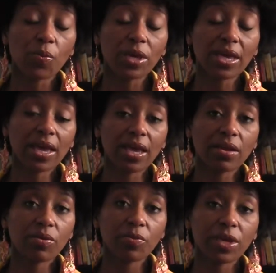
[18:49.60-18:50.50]
We
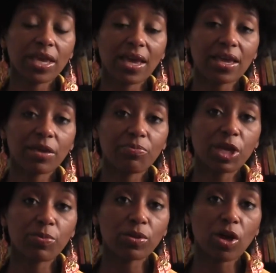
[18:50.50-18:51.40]
can't get
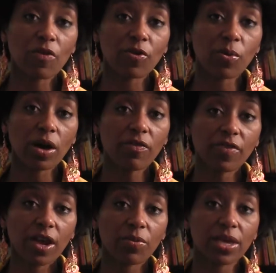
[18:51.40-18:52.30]
people off of welfare.